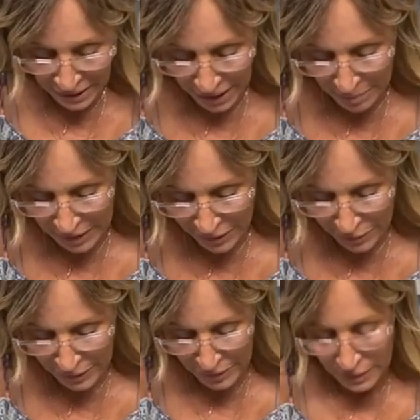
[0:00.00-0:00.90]
I mean,
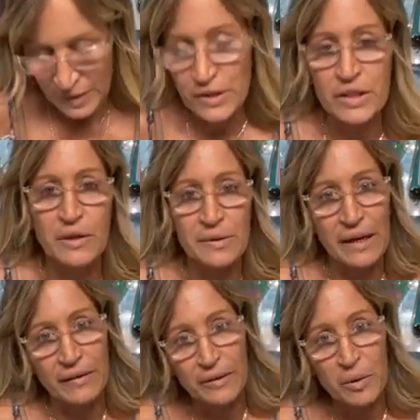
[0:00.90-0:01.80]
you literally just go
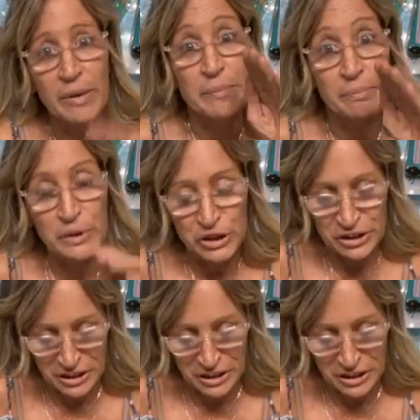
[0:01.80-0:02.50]
down a little bit, push